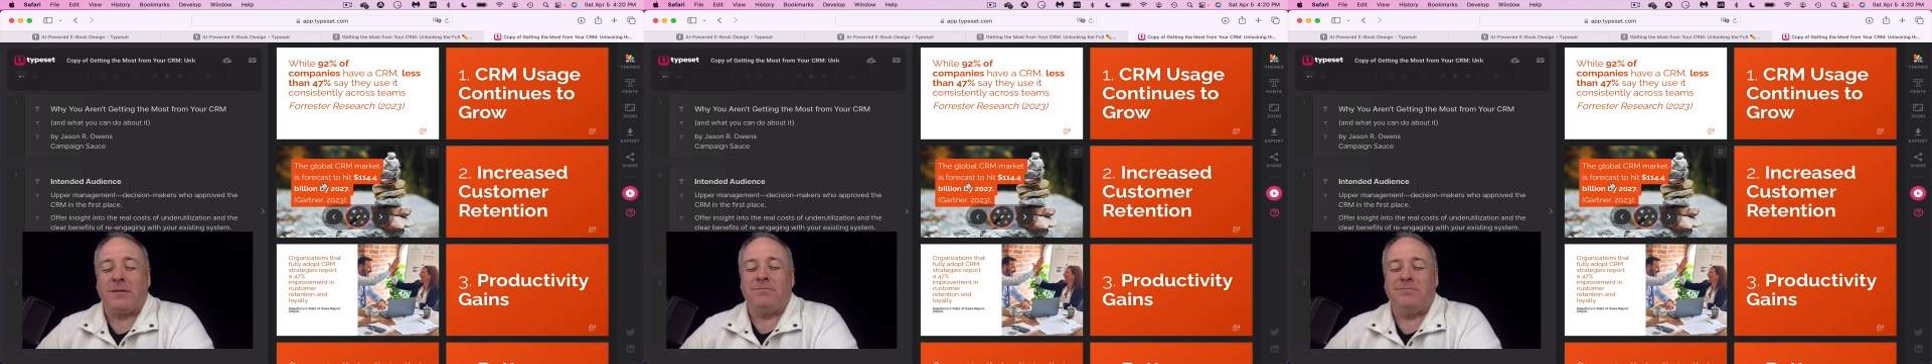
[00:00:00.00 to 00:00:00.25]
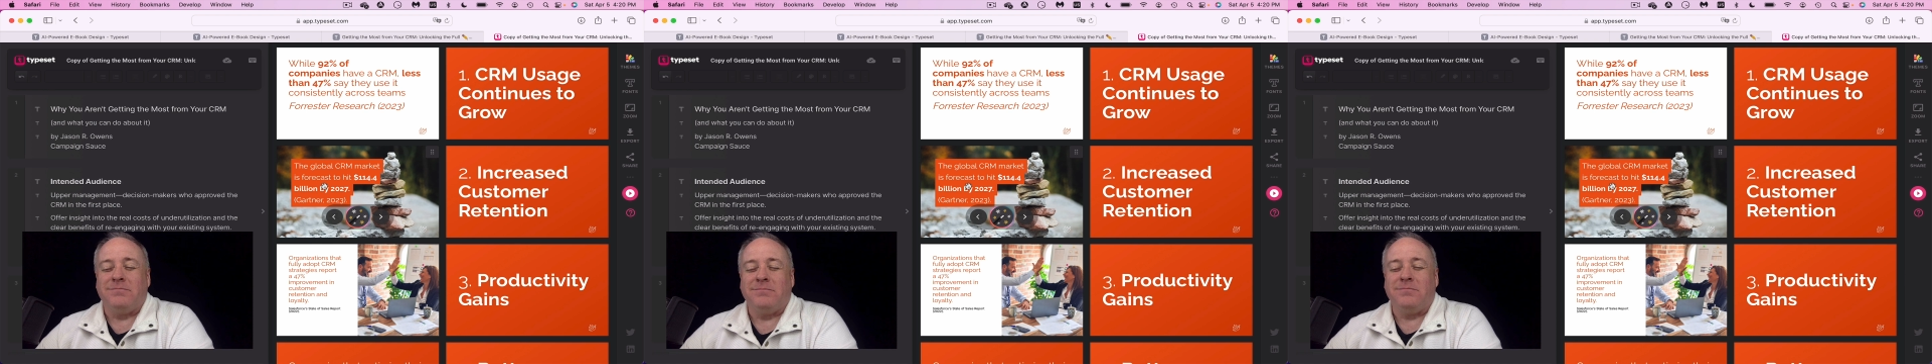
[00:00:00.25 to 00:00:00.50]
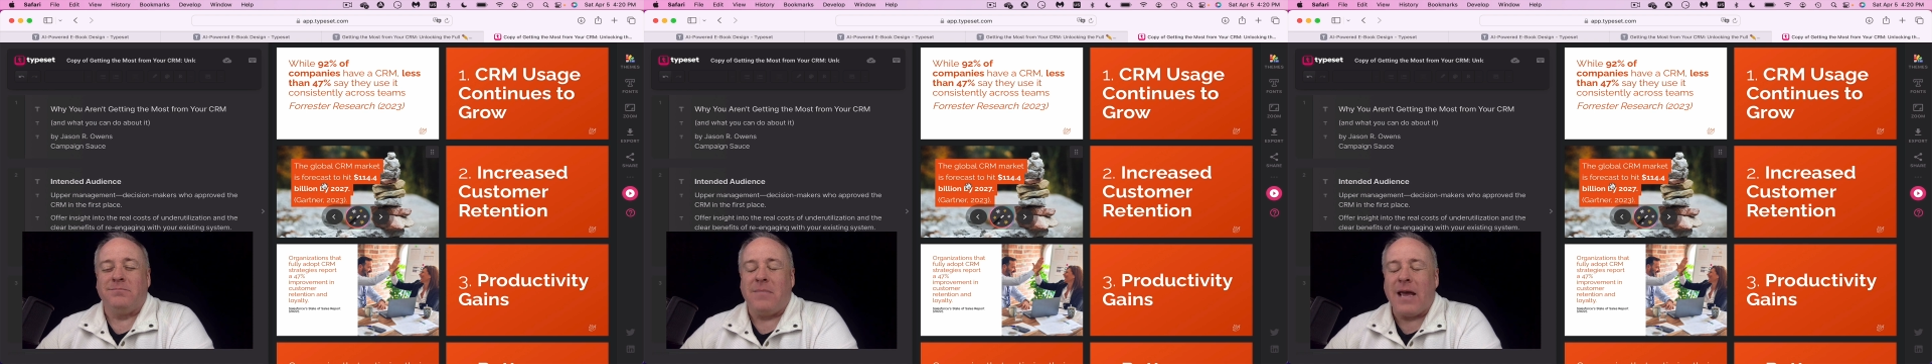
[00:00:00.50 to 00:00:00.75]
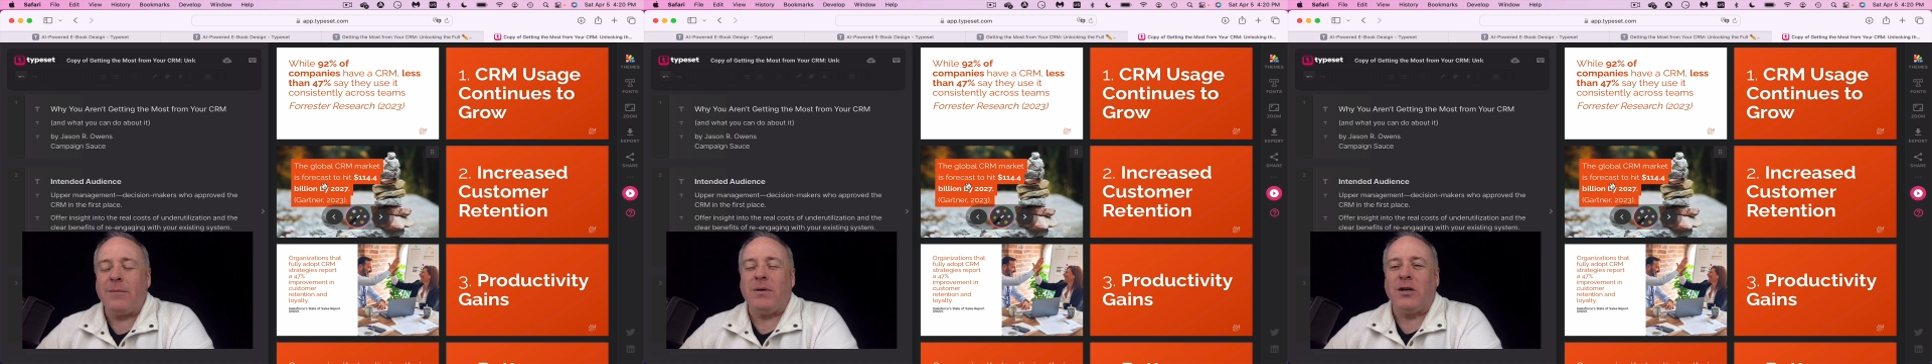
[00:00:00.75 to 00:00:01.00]
to
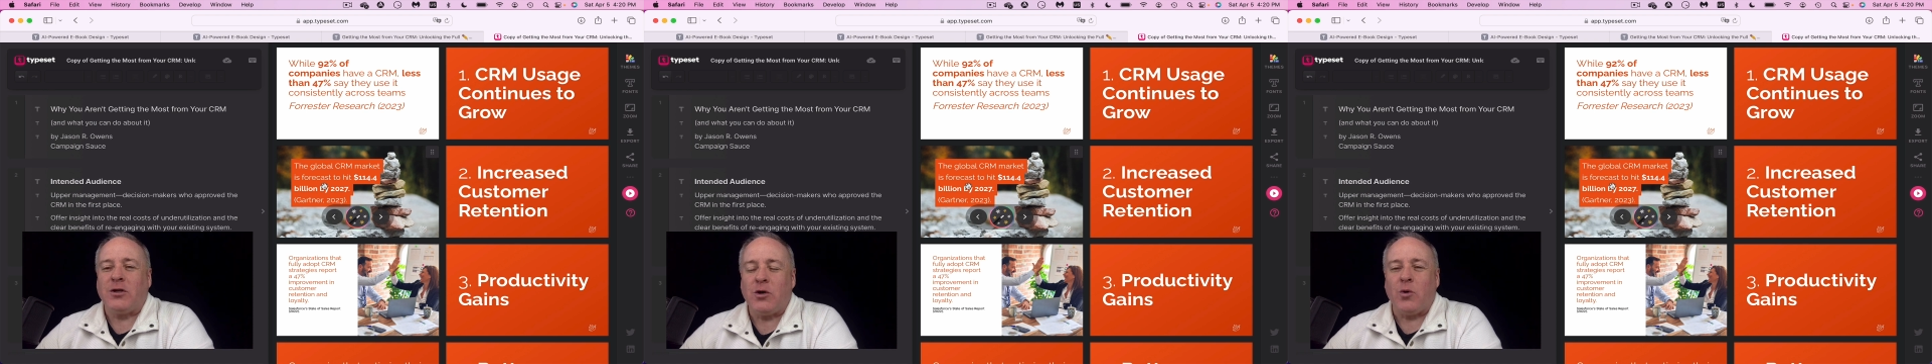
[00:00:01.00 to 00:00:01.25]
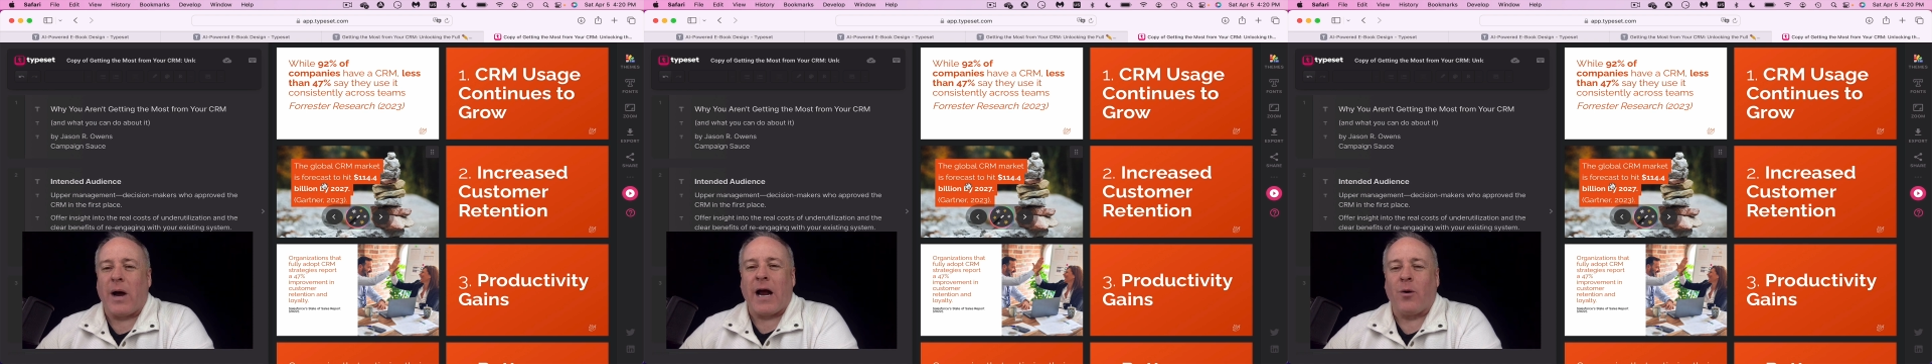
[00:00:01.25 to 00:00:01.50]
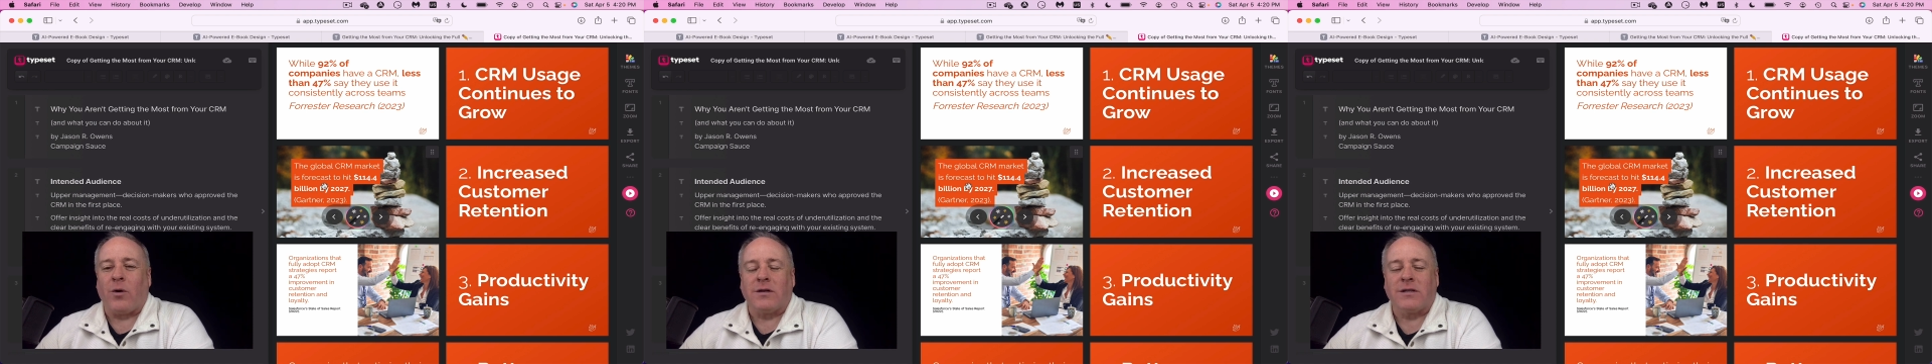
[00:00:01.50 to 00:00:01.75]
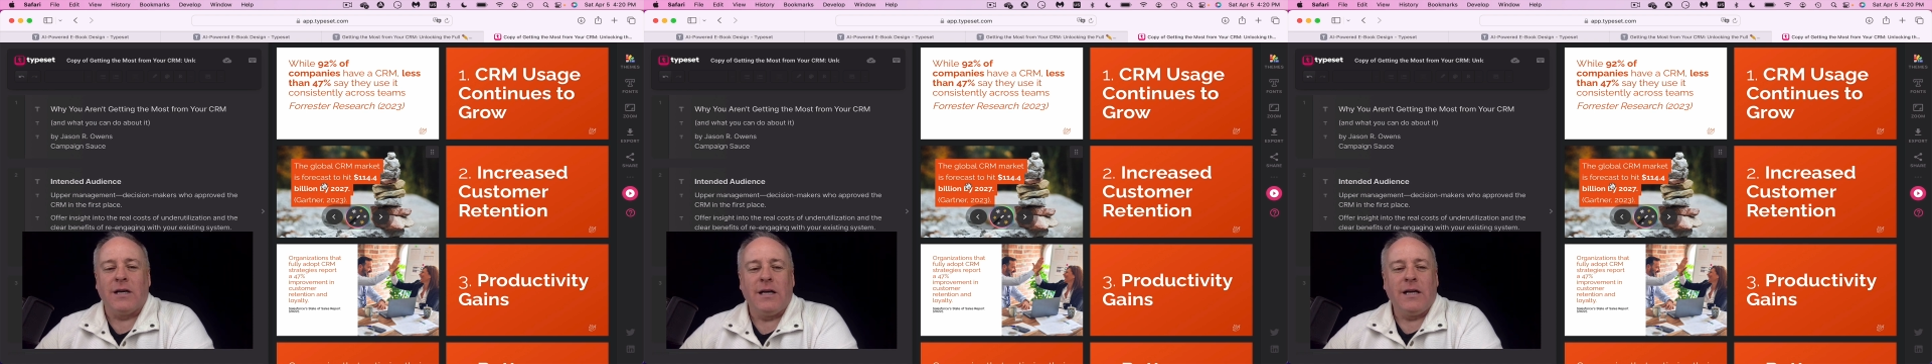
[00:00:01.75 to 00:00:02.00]
maybe 2 hours.